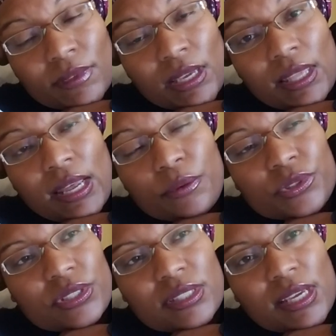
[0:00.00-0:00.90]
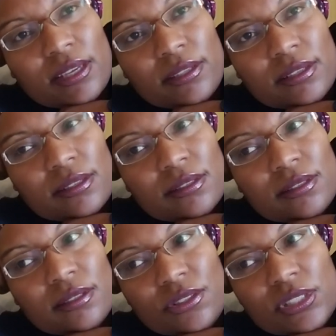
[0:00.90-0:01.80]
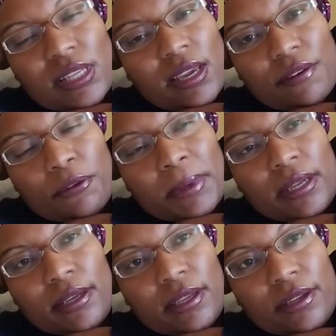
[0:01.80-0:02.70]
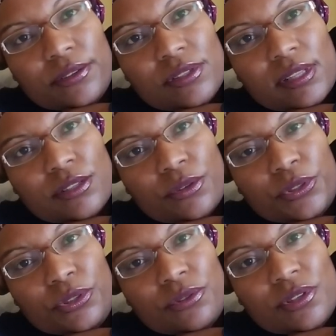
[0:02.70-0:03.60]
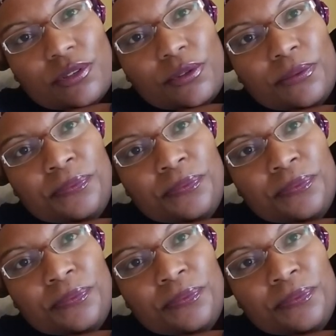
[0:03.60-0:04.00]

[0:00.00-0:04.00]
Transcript: And I would just say this, just like everybody else that's on YouTube,